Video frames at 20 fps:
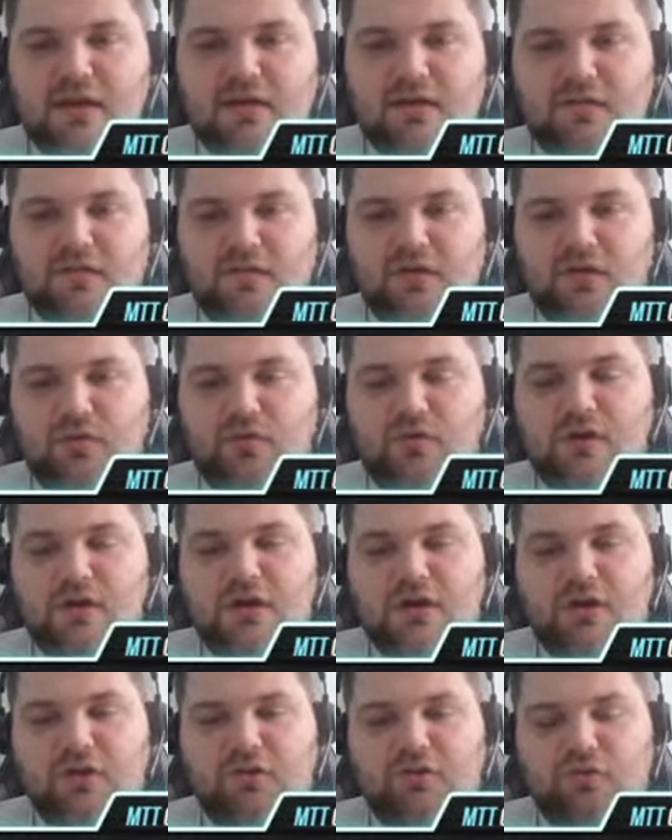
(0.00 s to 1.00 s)
So
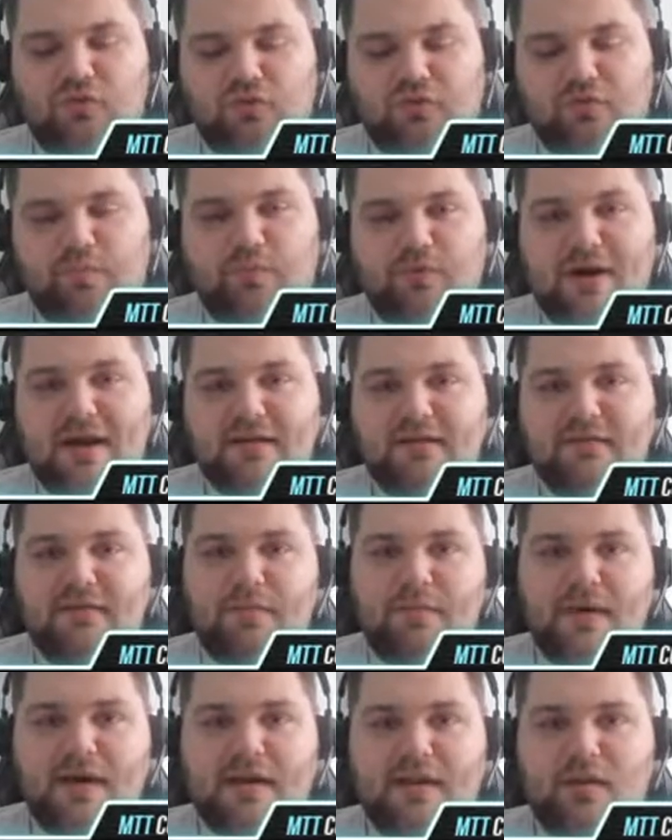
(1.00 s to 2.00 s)
to spread
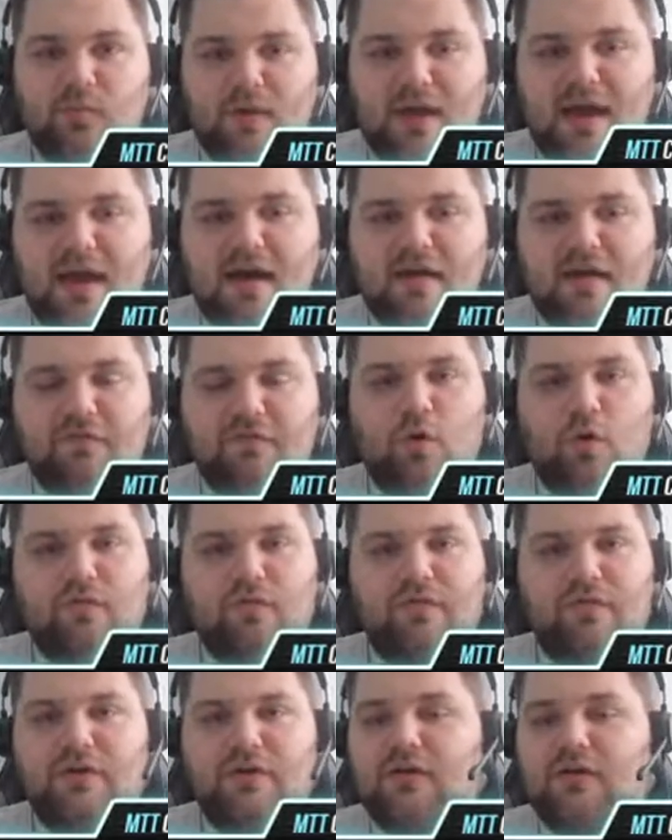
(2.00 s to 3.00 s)
the money we have
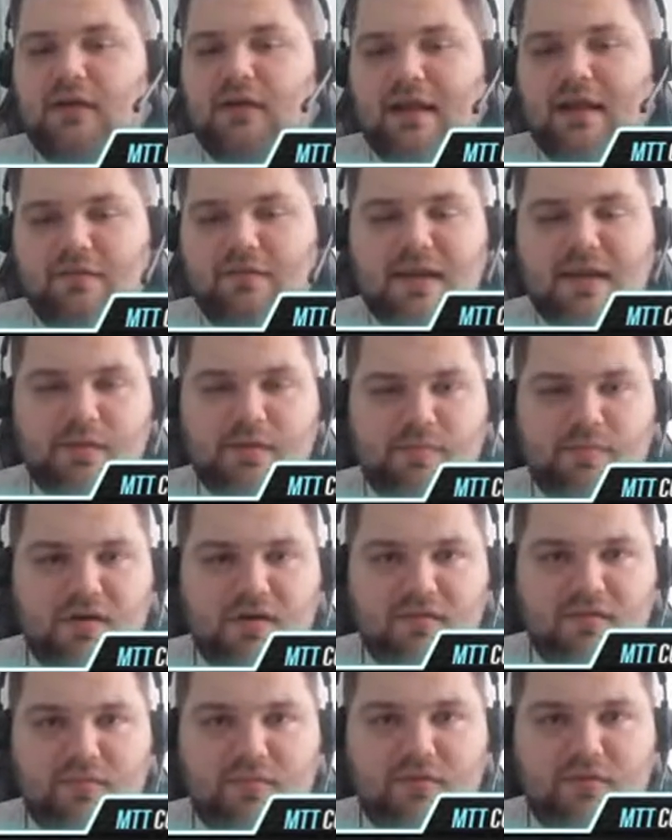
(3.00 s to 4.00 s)
over as many
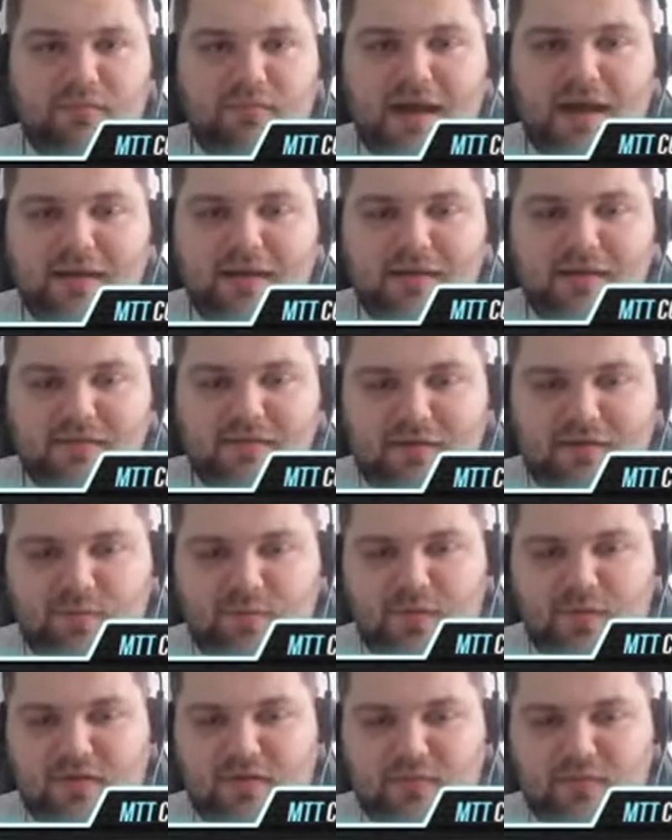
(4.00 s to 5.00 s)
possible buy-ins as
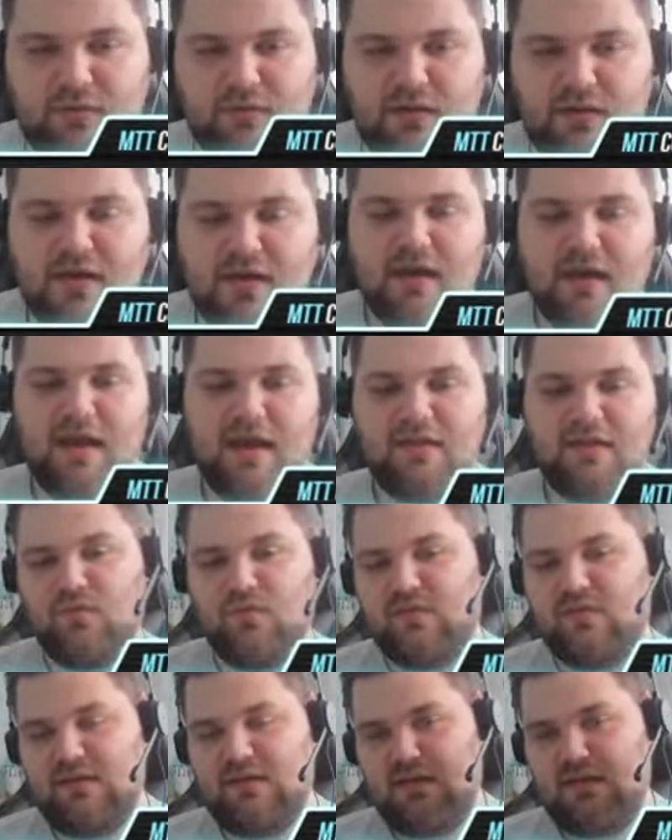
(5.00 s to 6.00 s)
possible. As you
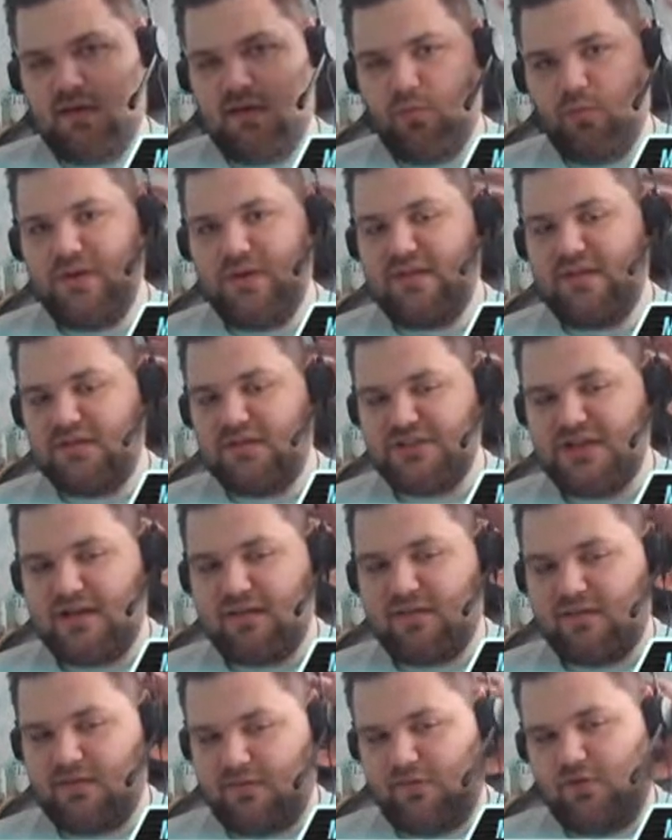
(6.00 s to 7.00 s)
see, we
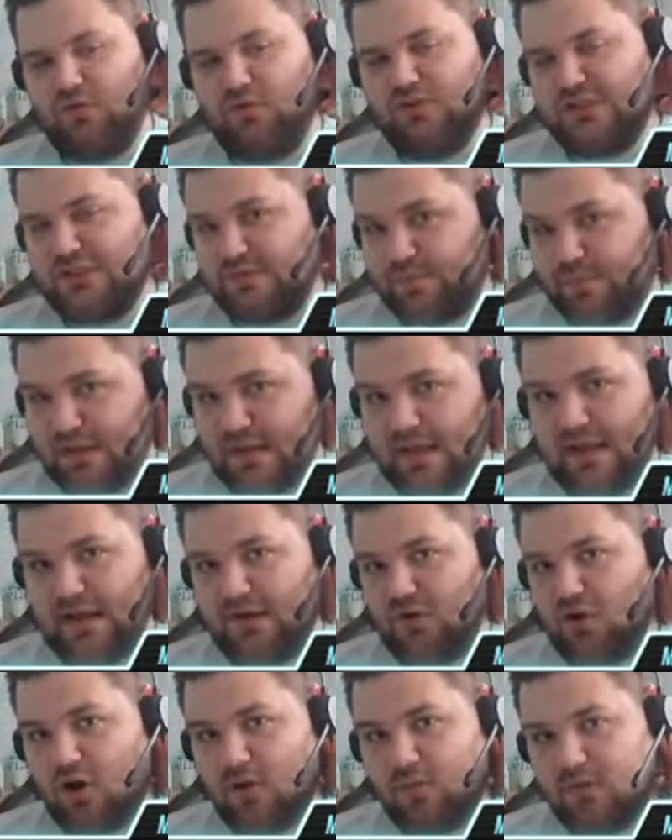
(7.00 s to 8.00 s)
suggest if you just play
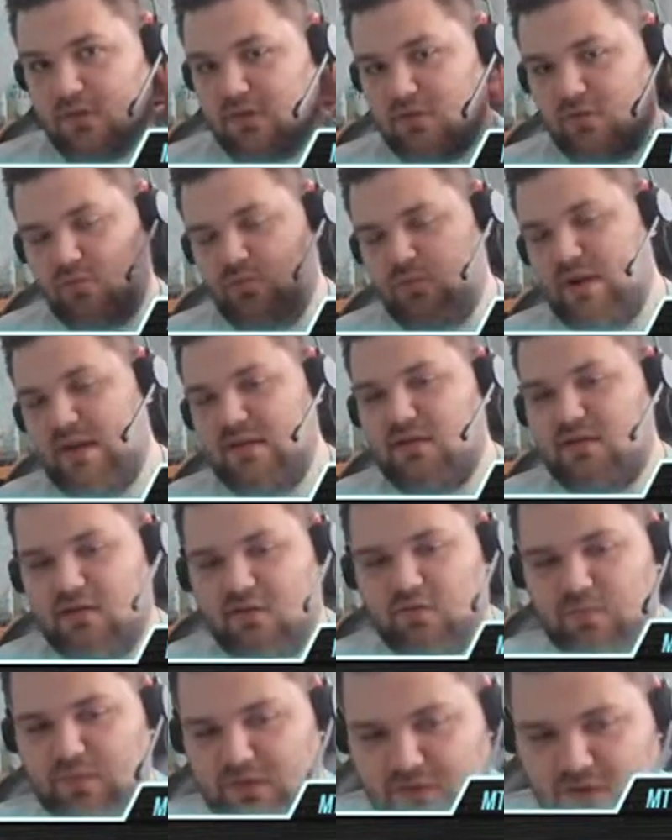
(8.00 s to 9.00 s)
normal regular
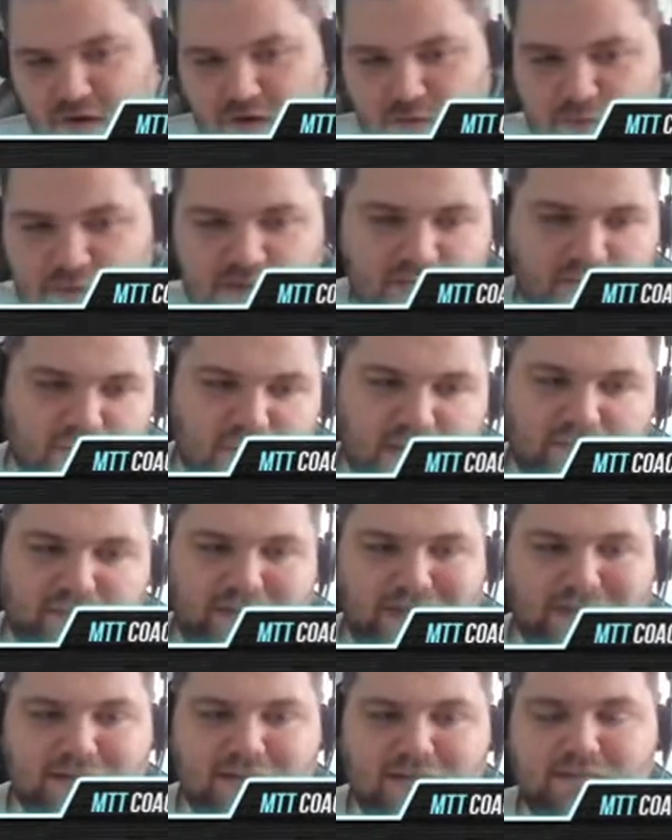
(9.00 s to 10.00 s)
speed tournaments to have
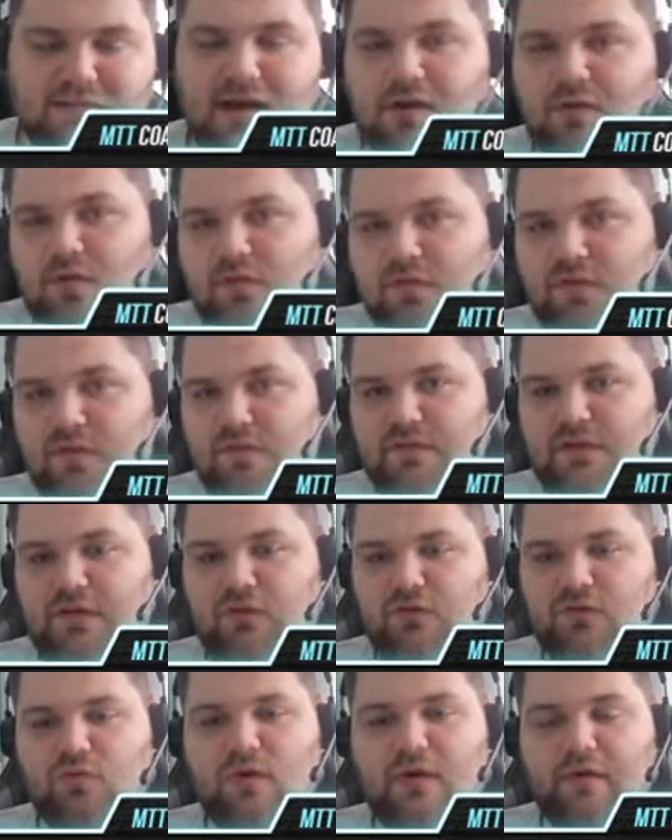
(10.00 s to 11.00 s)
at least 150
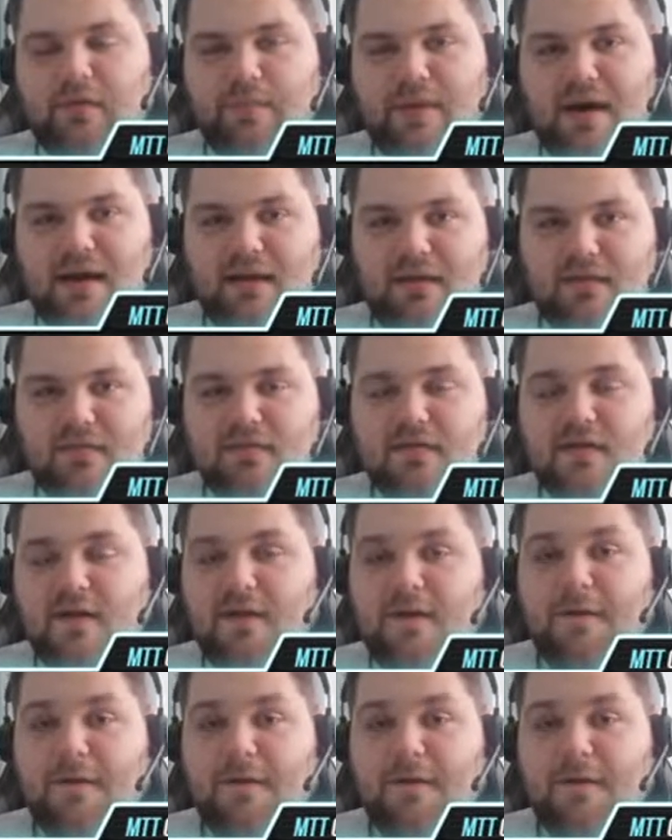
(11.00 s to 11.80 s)
to 200 buy-ins.